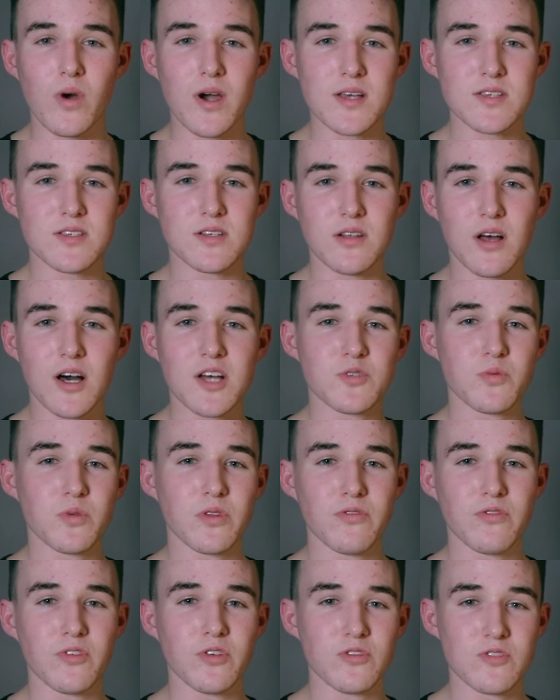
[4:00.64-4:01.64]
ways aligns with
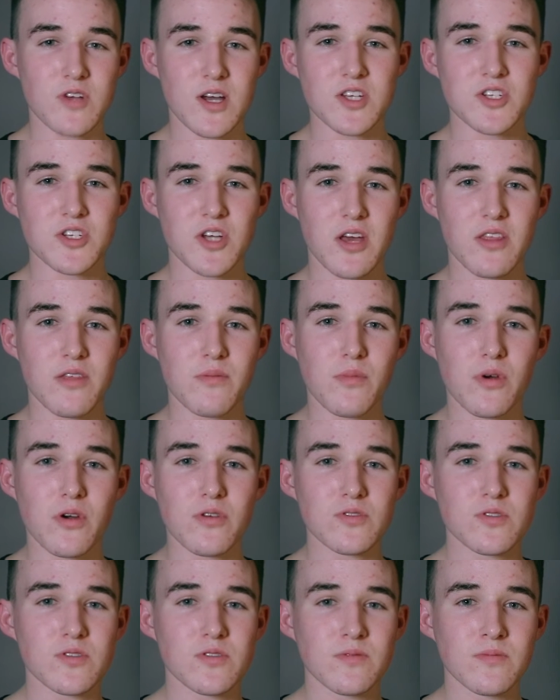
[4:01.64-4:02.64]
the views I share the
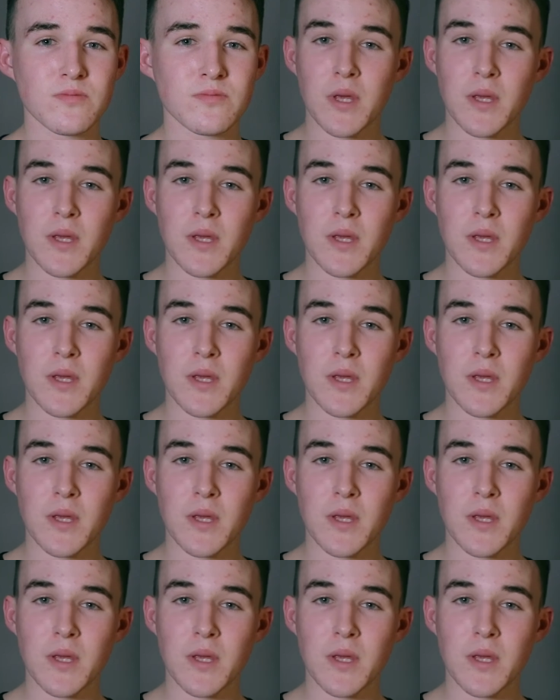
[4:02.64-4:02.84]
most.